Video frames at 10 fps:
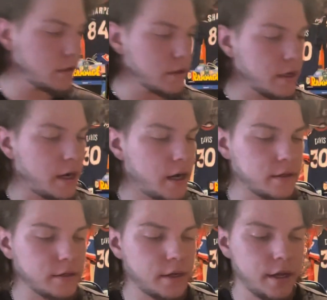
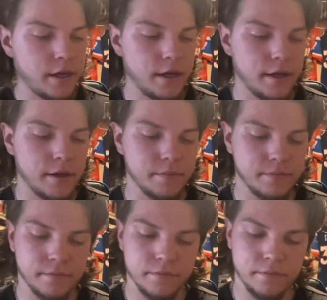got a
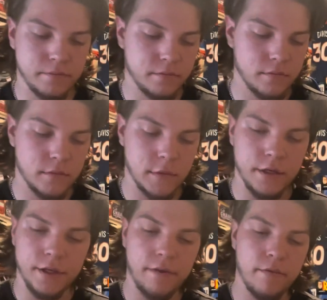
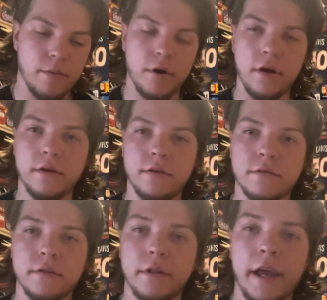Denver
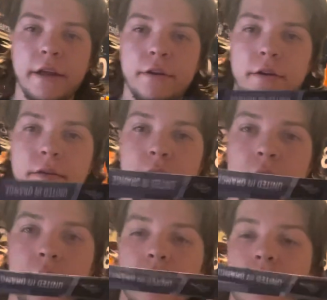Broncos lanyard.
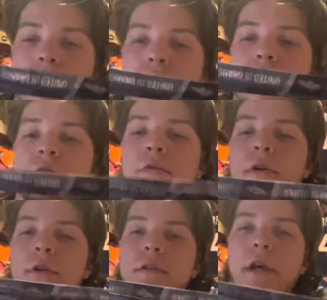This
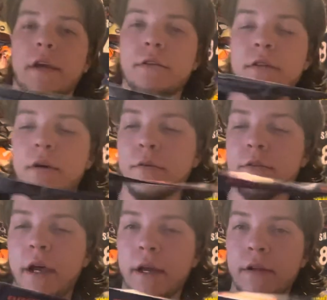one is actually
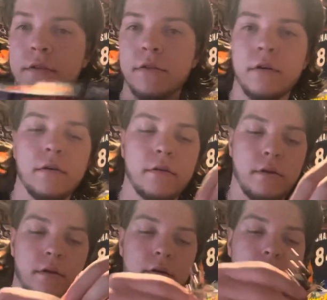double-sided, so
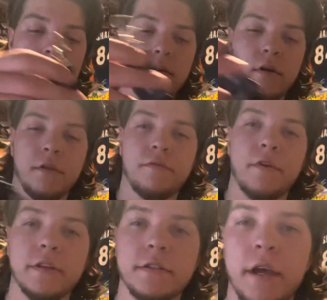on the
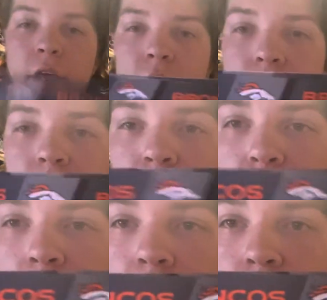front side it says
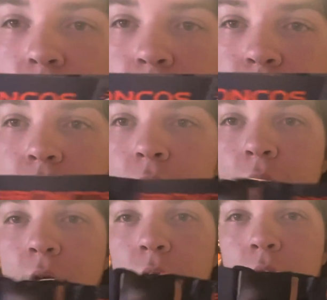Broncos.
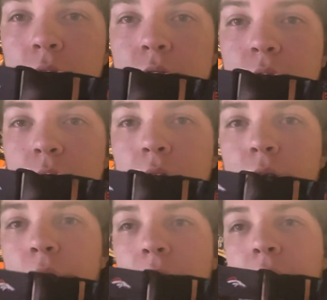It's a
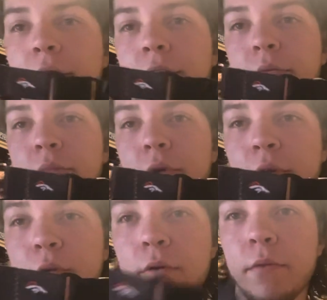gray lanyard, pretty
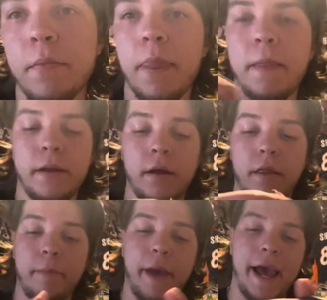cool. And on
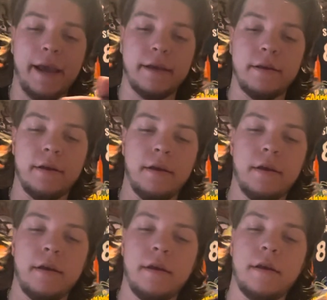the back
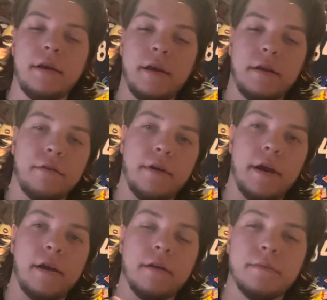in
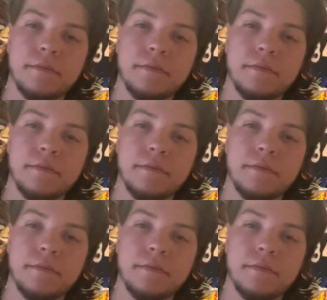gray